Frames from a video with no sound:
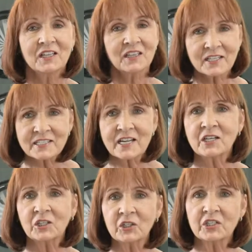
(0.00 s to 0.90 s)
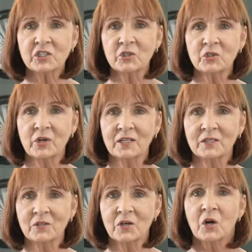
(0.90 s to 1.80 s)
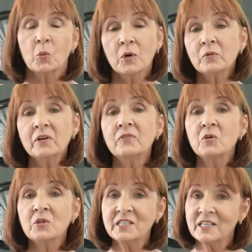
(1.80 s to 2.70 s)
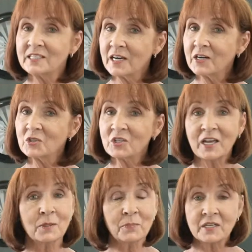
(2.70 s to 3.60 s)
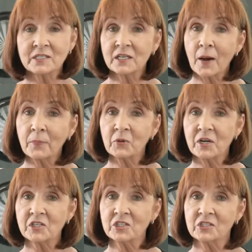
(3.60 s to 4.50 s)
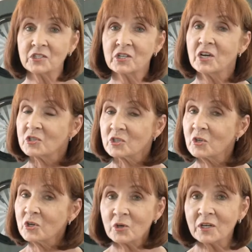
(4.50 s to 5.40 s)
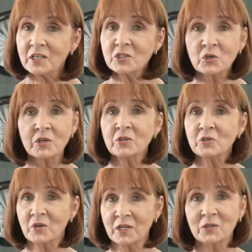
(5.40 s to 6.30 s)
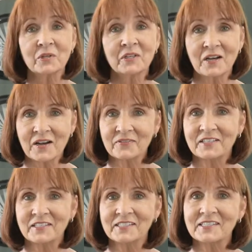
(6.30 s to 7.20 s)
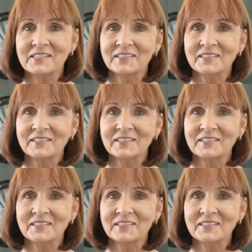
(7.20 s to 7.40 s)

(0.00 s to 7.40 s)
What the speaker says: let's take a look at your trailer. We'll review the details and the basic operations so that you can enjoy your trailer with confidence.